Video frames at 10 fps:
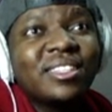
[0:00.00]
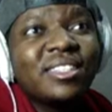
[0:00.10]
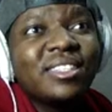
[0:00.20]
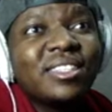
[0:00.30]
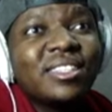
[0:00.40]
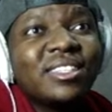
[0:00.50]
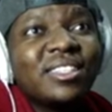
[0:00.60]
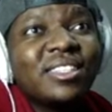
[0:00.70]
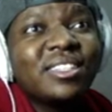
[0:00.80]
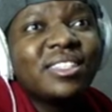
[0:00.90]

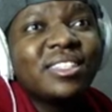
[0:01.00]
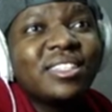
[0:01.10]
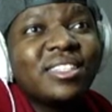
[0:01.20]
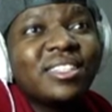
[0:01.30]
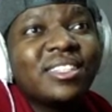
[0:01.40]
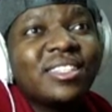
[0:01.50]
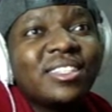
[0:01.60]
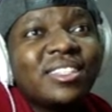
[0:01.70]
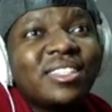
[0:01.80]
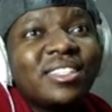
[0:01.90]

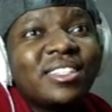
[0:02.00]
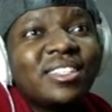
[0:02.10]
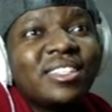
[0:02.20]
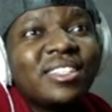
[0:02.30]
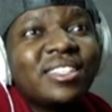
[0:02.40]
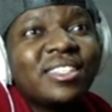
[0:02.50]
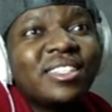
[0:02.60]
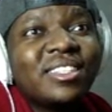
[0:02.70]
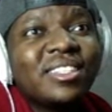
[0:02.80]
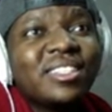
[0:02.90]

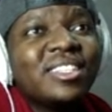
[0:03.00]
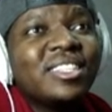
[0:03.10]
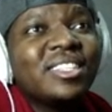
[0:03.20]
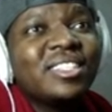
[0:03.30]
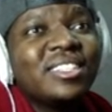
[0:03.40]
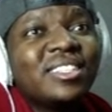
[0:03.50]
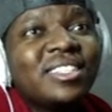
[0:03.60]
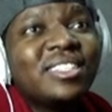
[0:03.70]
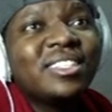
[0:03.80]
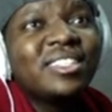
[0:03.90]

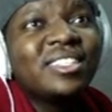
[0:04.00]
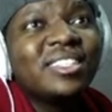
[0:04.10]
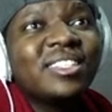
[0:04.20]
Nobody speaks.